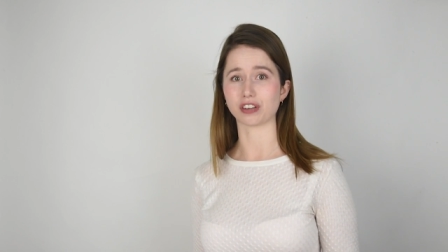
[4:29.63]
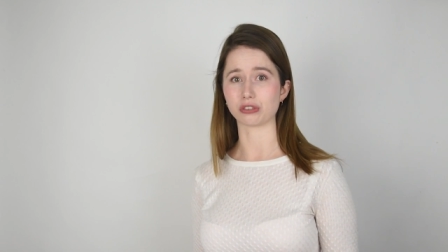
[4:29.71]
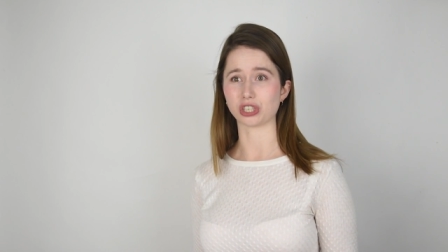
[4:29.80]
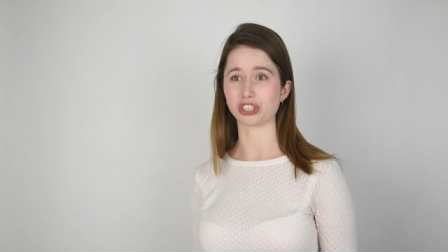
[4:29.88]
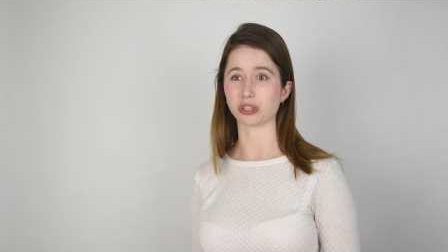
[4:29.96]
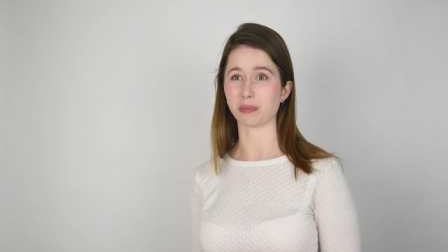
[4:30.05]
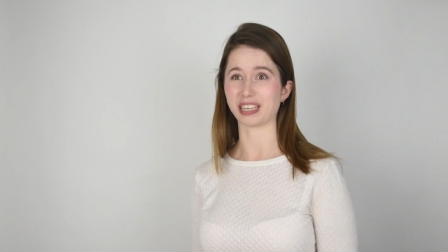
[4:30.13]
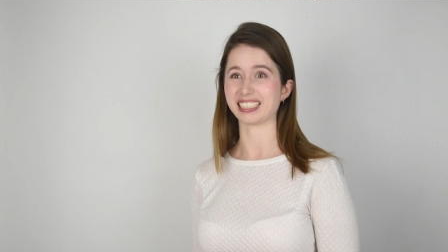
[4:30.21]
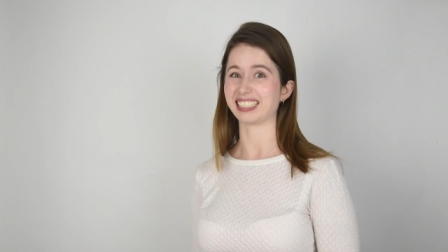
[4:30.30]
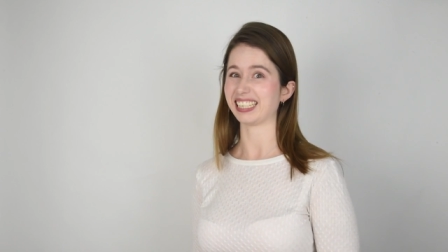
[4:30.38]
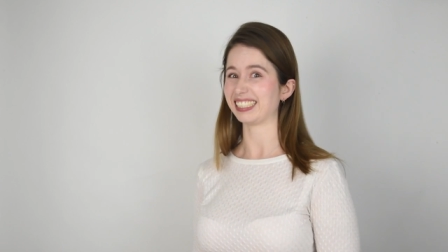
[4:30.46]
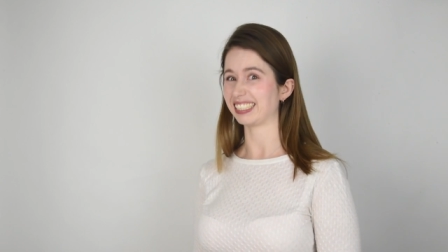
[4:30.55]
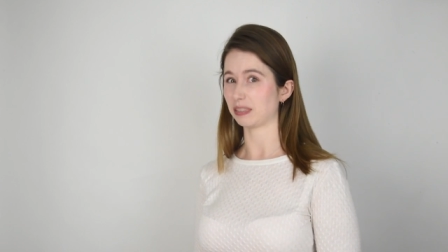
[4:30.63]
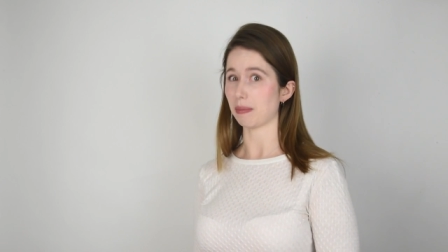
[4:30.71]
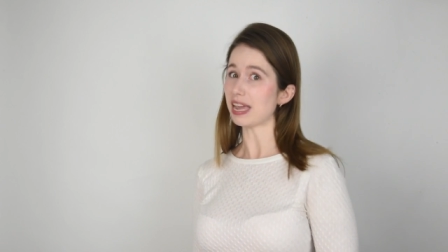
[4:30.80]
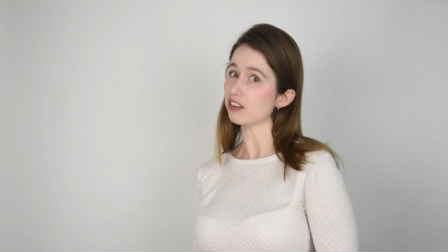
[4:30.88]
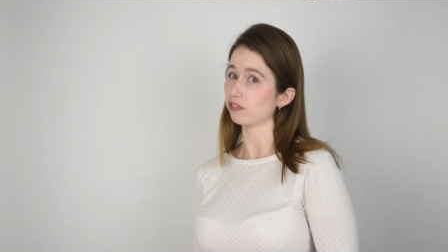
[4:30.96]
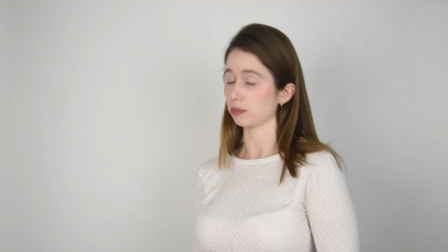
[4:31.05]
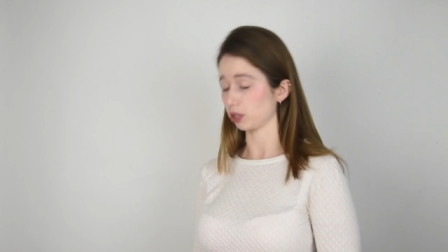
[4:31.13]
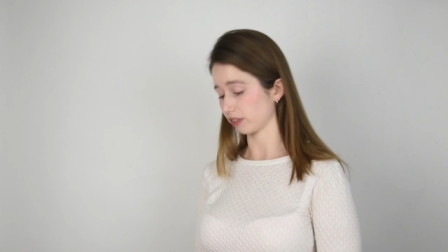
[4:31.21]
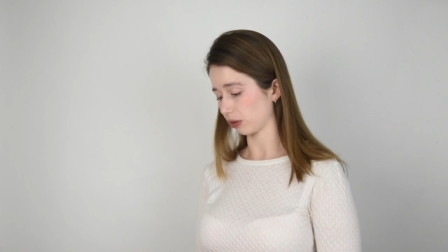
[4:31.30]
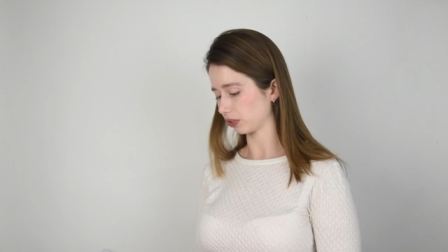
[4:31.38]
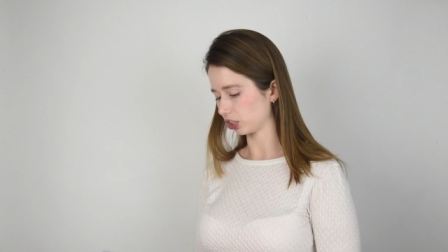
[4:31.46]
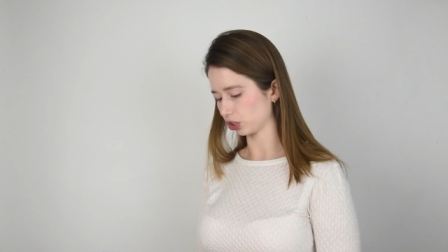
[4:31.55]
foundation because it's made from your
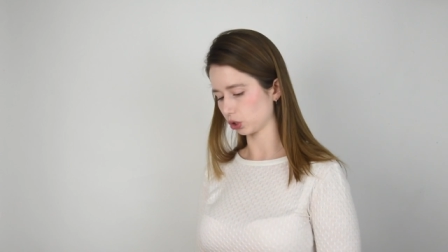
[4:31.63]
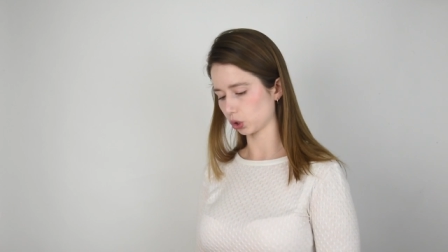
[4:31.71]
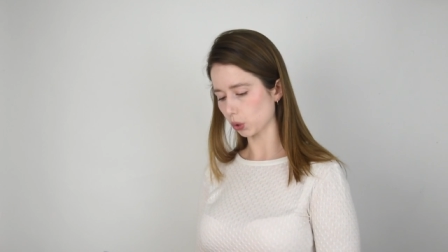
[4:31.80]
foundation.